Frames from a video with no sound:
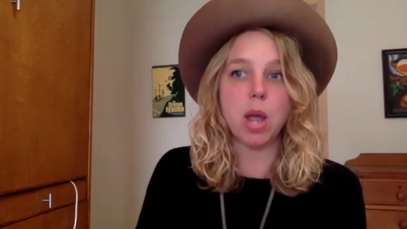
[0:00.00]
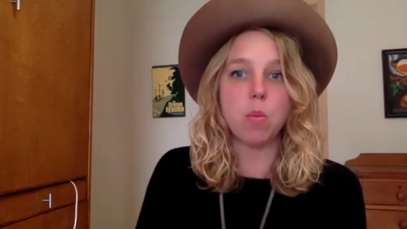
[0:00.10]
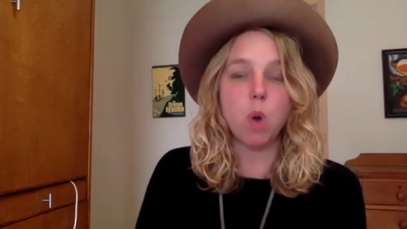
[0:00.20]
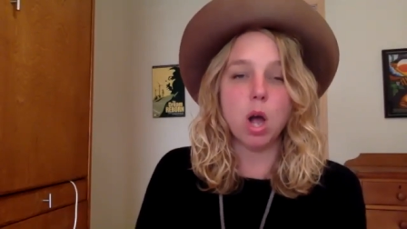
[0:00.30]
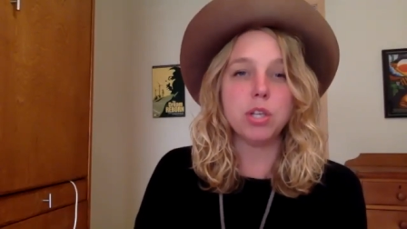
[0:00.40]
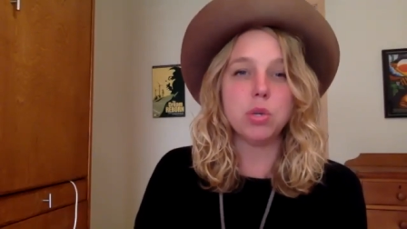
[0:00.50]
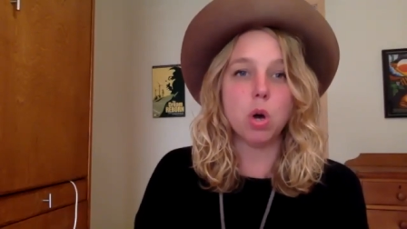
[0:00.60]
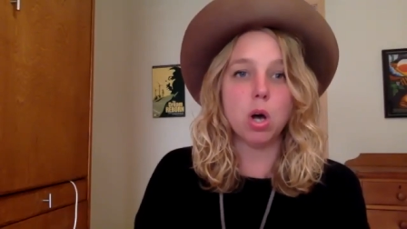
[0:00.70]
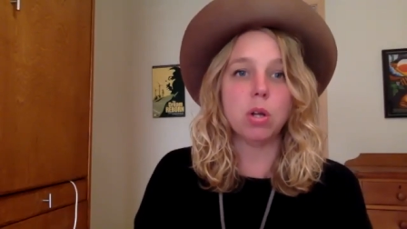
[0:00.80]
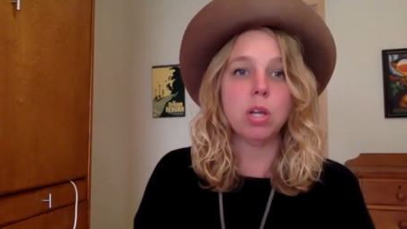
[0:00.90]
I want you
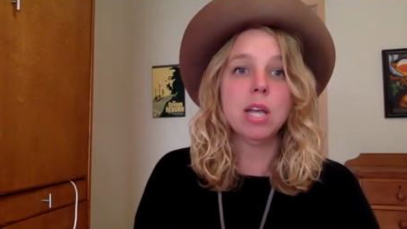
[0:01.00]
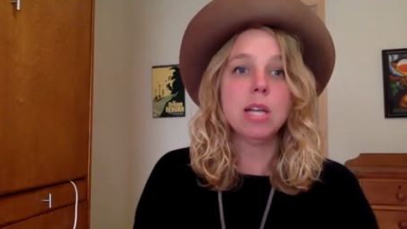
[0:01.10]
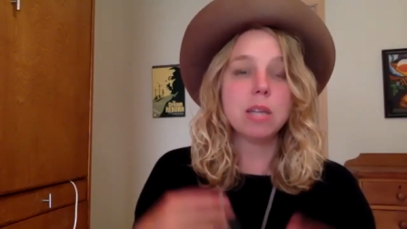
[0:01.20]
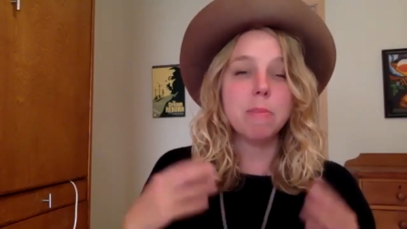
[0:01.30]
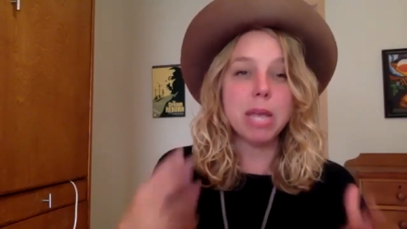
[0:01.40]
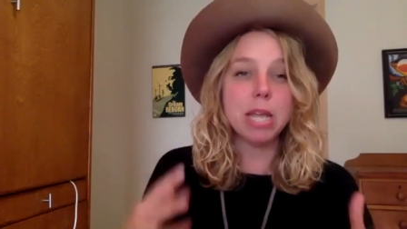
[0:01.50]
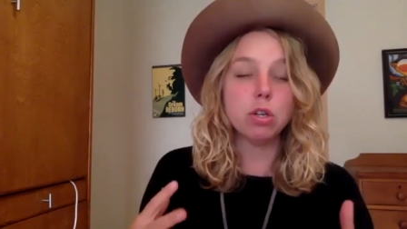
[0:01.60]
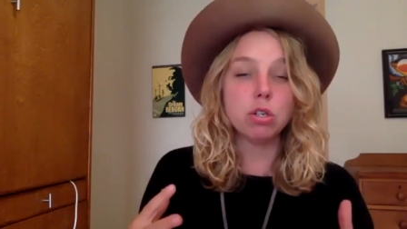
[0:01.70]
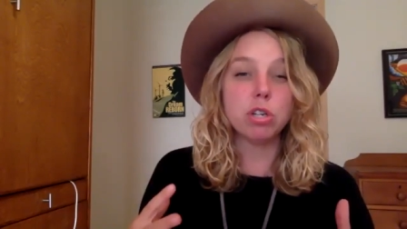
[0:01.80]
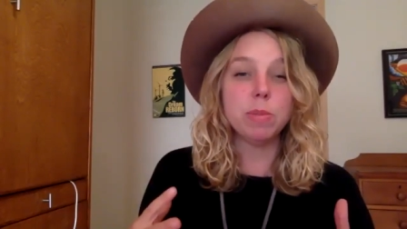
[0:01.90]
all to make
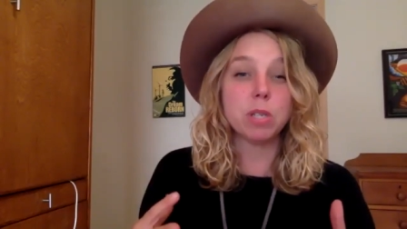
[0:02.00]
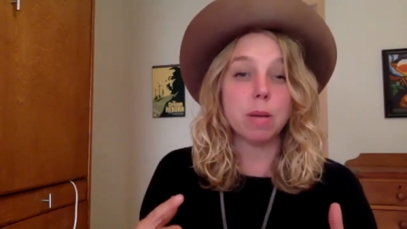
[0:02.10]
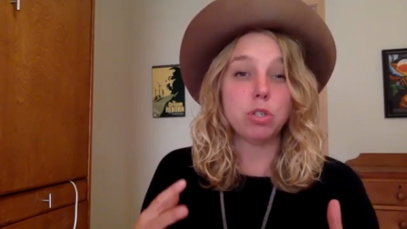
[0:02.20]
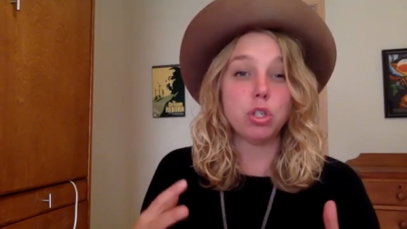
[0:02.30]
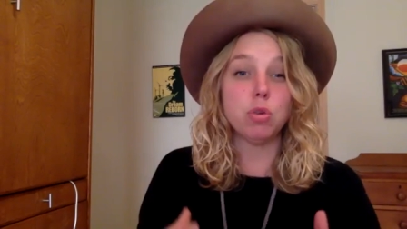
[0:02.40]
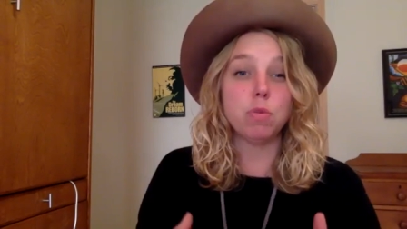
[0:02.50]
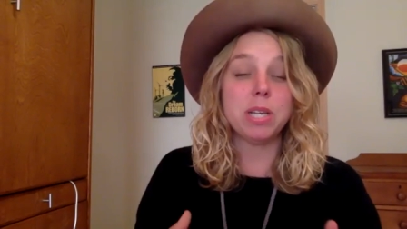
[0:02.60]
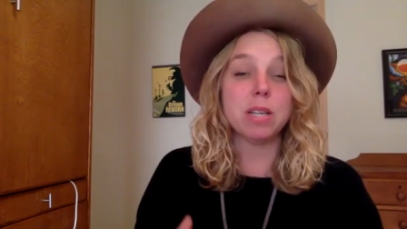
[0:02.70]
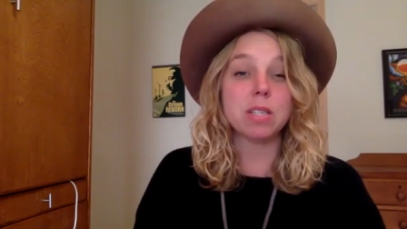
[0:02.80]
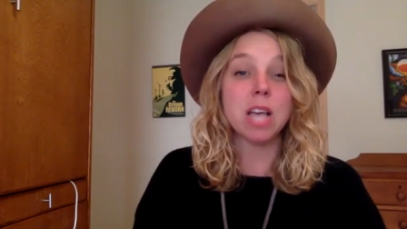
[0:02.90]
your dreams come true
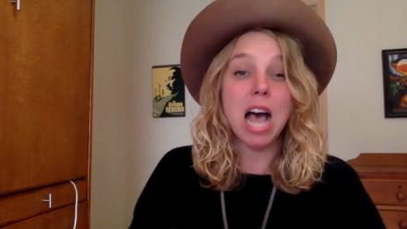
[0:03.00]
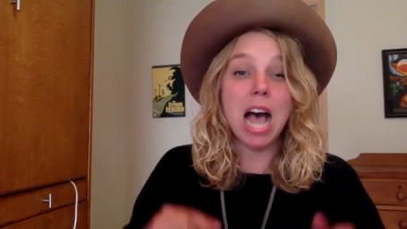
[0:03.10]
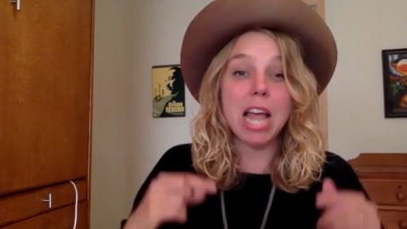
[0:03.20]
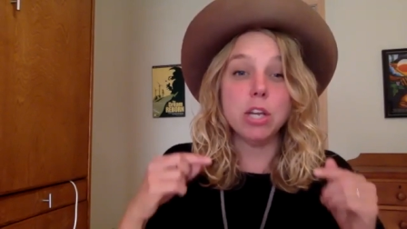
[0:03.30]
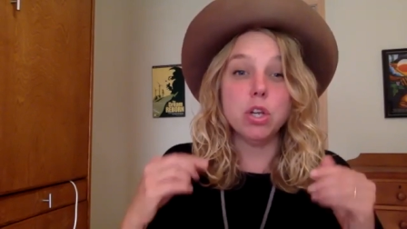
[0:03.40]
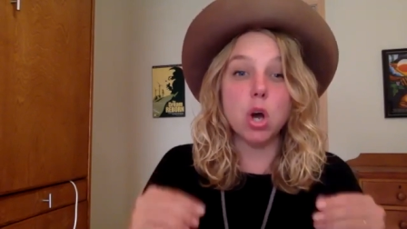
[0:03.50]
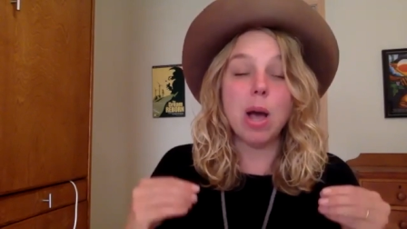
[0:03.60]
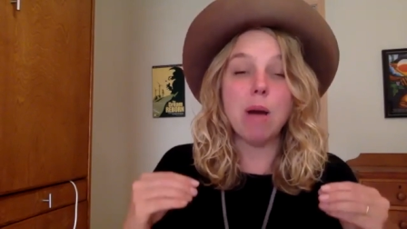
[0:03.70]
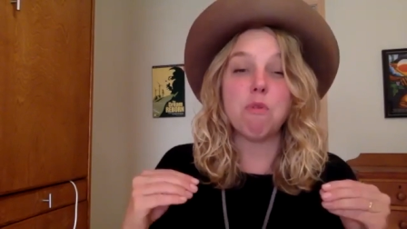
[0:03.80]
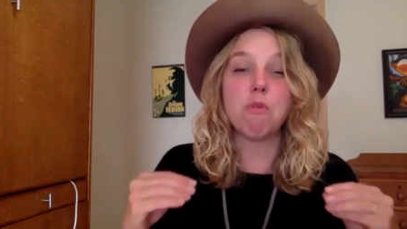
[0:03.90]
because I know
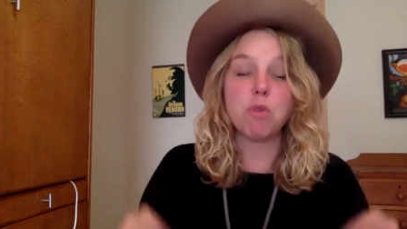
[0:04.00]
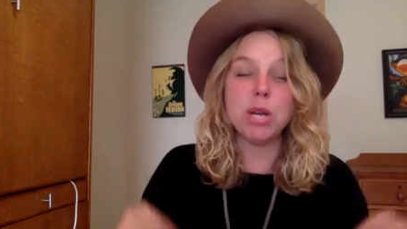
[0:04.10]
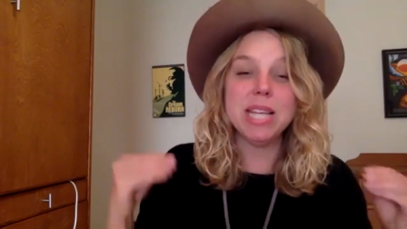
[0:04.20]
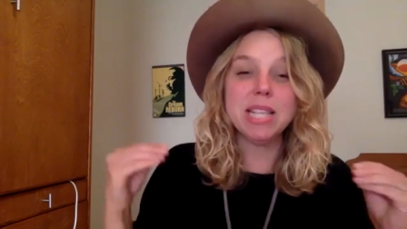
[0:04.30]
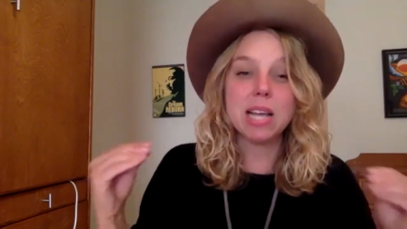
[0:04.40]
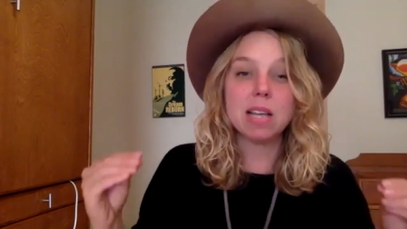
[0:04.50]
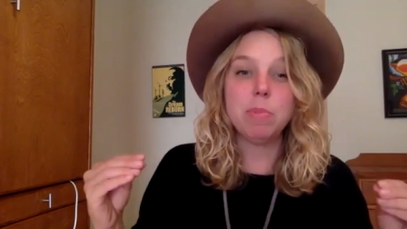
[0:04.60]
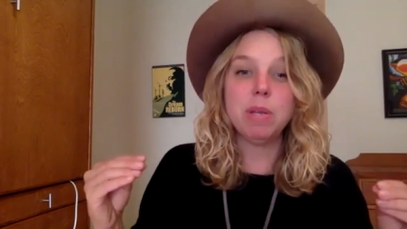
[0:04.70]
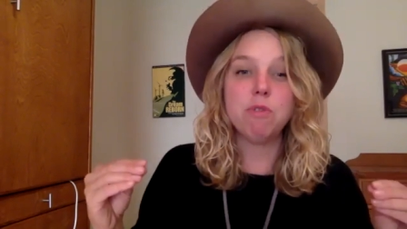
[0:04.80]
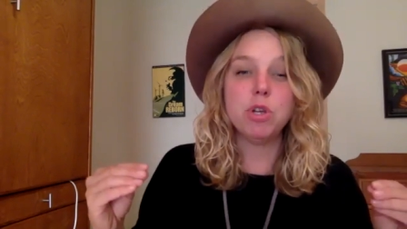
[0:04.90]
how freeing that can
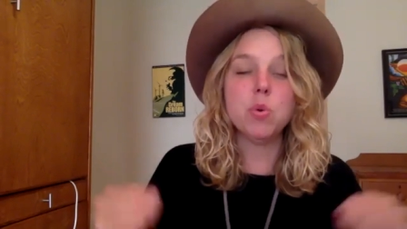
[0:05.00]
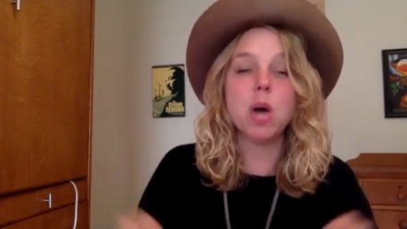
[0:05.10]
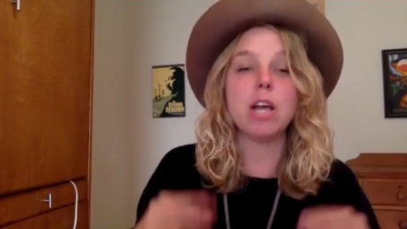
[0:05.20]
be for you.